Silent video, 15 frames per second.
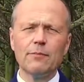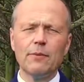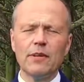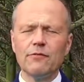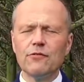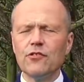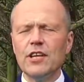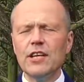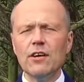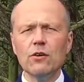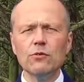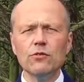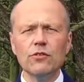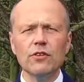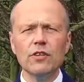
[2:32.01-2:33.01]
a pair of
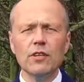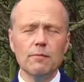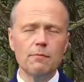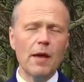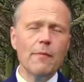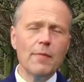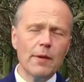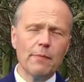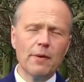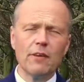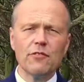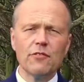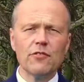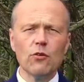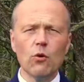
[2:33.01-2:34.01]
chinos, maybe a pair
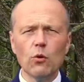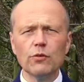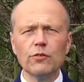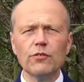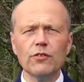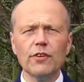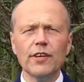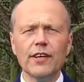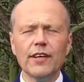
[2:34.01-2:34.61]
of shorts,